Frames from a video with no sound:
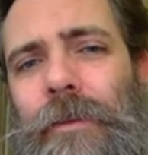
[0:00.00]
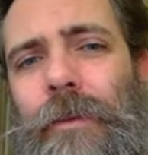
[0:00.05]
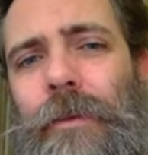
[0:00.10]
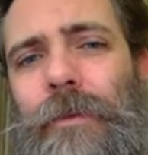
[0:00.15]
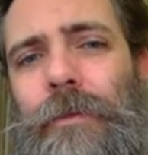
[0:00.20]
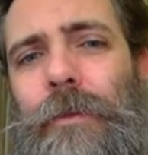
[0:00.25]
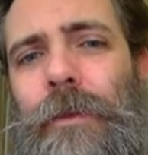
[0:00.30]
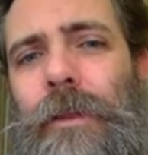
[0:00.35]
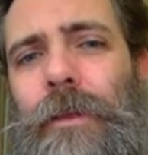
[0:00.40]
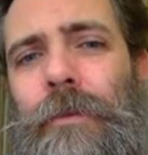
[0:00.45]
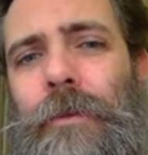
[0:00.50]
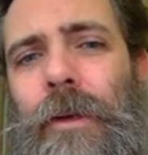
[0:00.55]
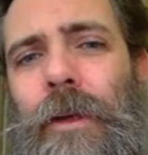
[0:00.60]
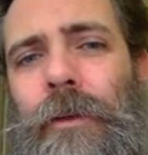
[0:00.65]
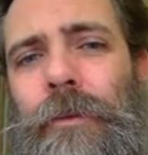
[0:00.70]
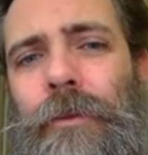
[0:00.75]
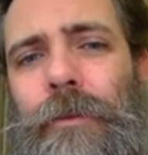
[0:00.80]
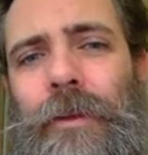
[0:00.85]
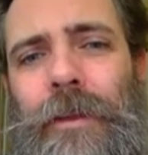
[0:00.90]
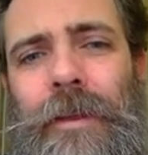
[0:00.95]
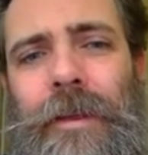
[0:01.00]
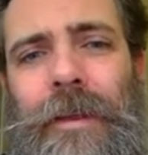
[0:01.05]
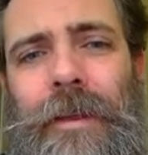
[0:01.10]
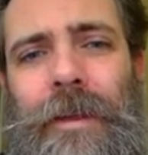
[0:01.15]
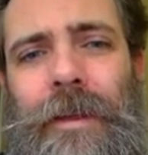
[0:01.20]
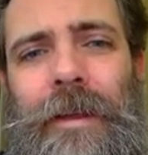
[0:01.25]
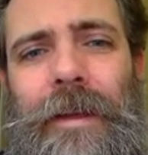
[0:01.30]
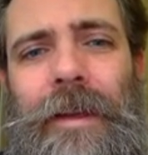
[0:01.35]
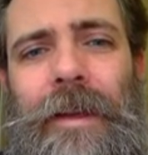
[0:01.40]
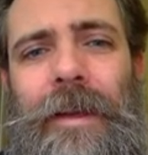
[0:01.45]
looks really rushed
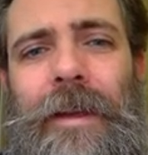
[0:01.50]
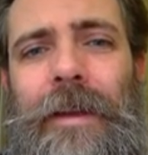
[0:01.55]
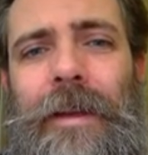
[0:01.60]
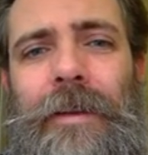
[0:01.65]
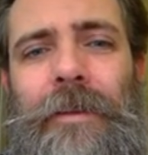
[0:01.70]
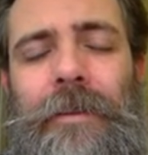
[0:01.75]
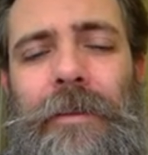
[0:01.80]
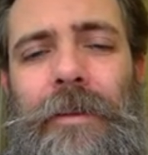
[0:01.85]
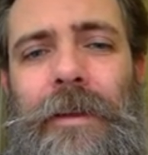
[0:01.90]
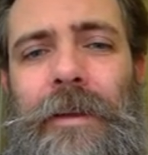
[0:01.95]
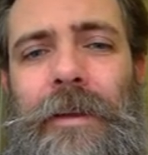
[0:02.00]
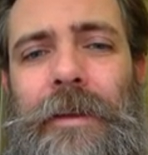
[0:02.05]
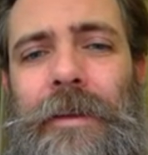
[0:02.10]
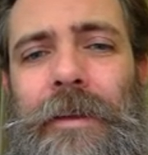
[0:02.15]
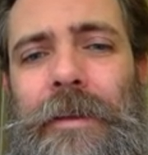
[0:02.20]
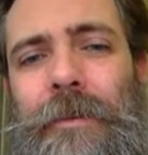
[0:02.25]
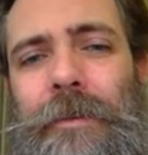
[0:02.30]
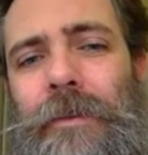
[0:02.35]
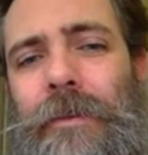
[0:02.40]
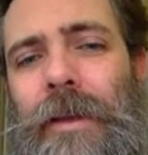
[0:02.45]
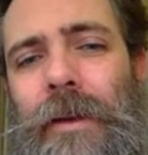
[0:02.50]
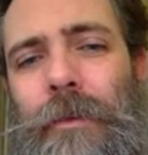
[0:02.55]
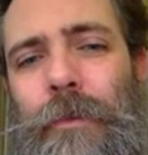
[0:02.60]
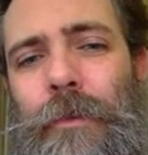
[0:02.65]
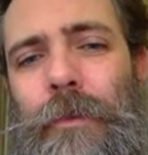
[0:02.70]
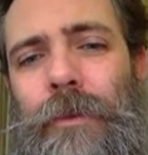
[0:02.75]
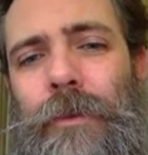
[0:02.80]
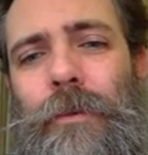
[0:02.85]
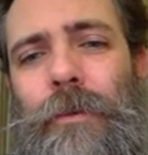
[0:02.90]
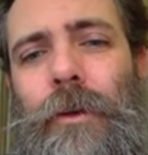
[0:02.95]
and like it just kind of
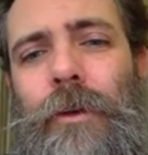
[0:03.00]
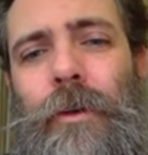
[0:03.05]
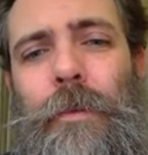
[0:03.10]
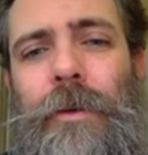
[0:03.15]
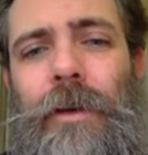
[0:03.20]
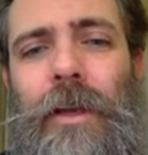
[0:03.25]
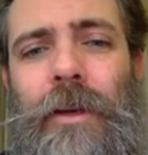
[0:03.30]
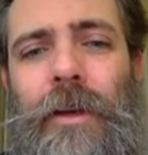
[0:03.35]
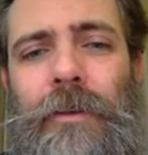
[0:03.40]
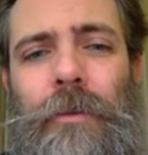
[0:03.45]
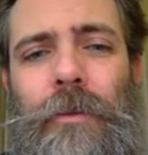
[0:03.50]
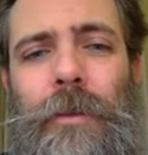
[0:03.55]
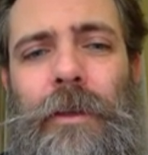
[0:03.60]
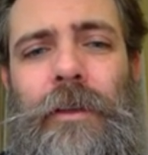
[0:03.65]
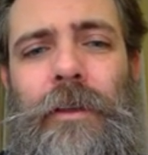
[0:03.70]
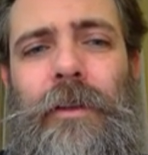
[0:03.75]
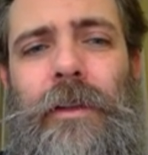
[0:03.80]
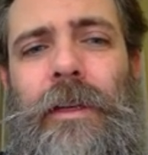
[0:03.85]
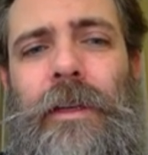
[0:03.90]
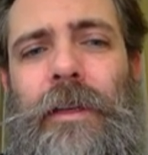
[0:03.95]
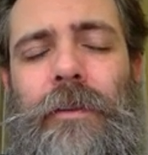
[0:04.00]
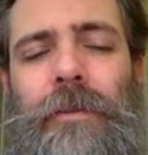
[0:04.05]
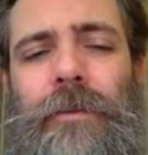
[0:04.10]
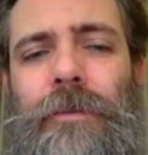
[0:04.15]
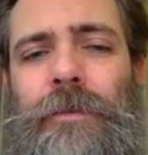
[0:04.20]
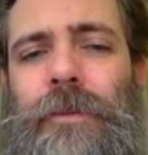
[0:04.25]
was thrown into production because they need to